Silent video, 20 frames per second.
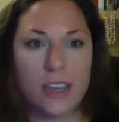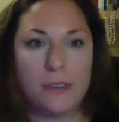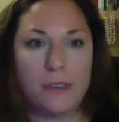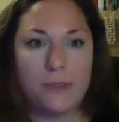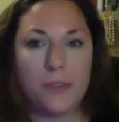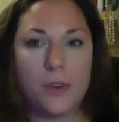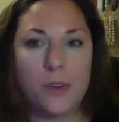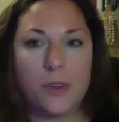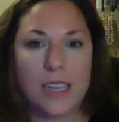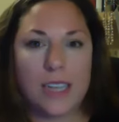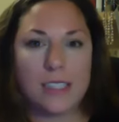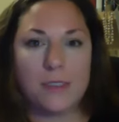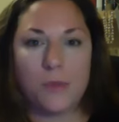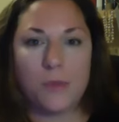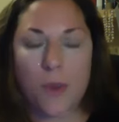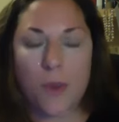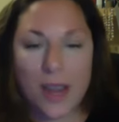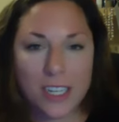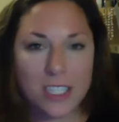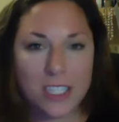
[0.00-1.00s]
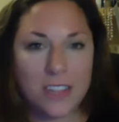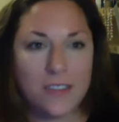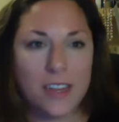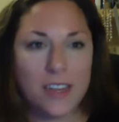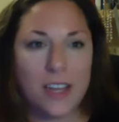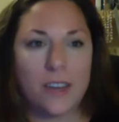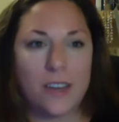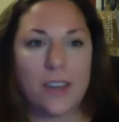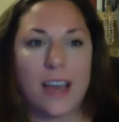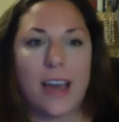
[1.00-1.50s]
If you guys have watched the
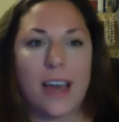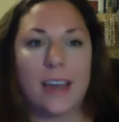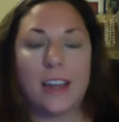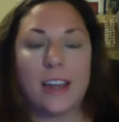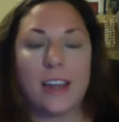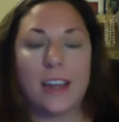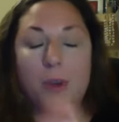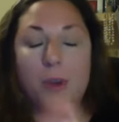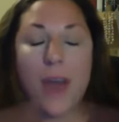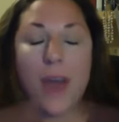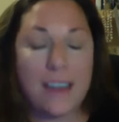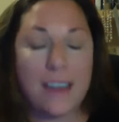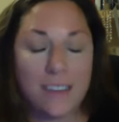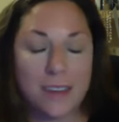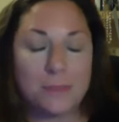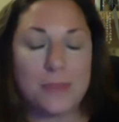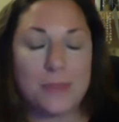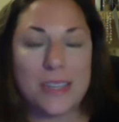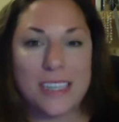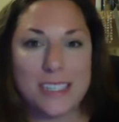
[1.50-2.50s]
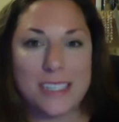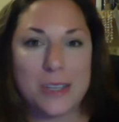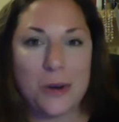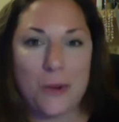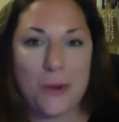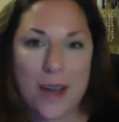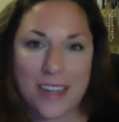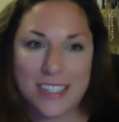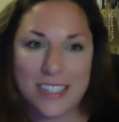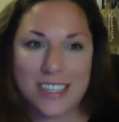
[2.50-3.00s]
video yet, if you haven't, please go
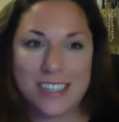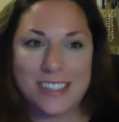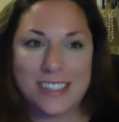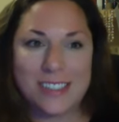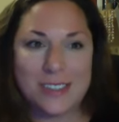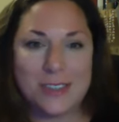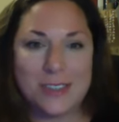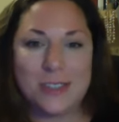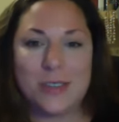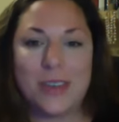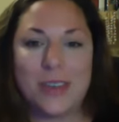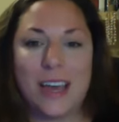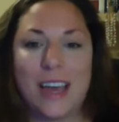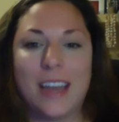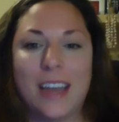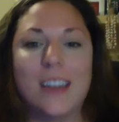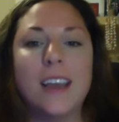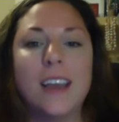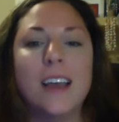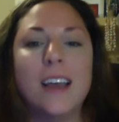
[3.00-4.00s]
watch it as soon as you can.